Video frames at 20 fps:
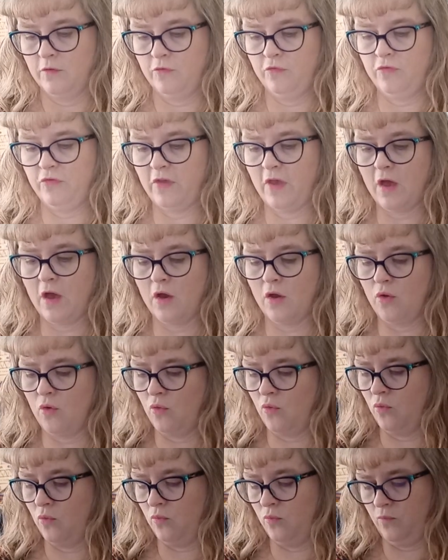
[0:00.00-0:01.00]

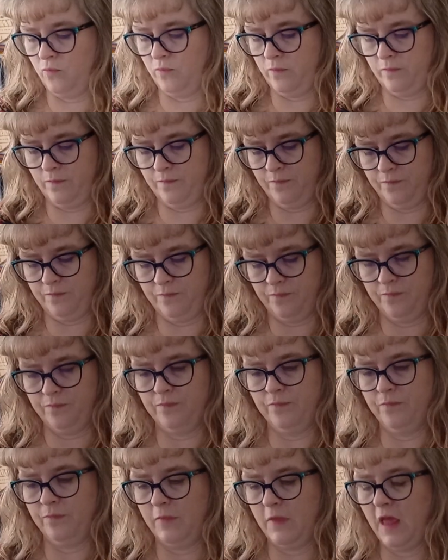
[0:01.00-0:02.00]
So
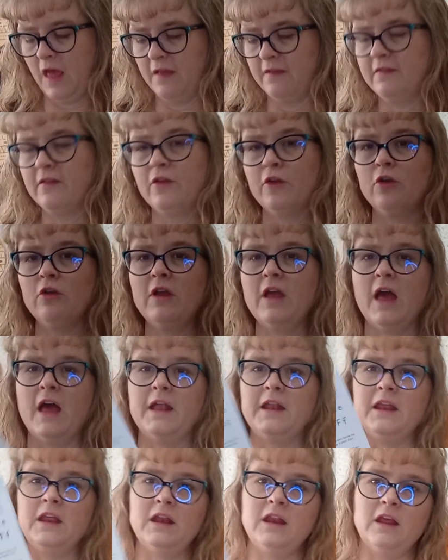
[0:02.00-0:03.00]
it has a little
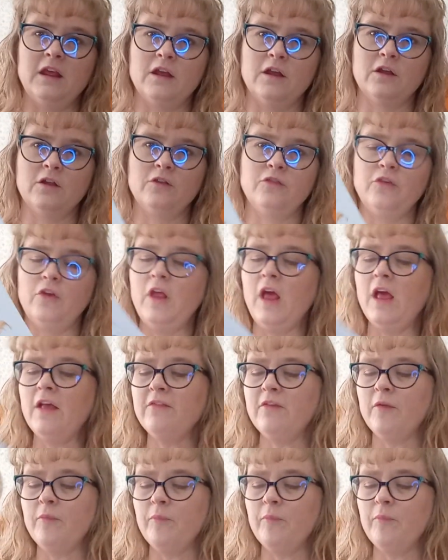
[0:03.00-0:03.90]
cutting here. So it has